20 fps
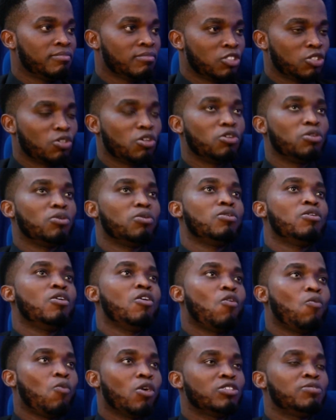So, you know,
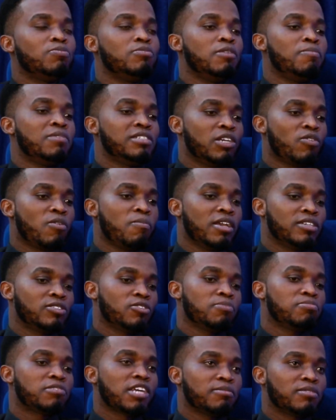what the mistake we make
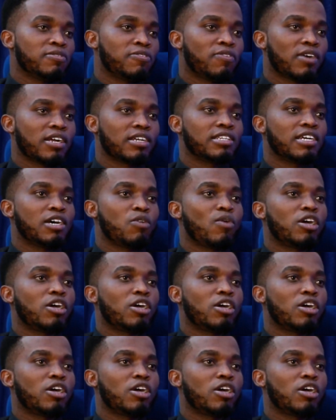sometimes is the fact that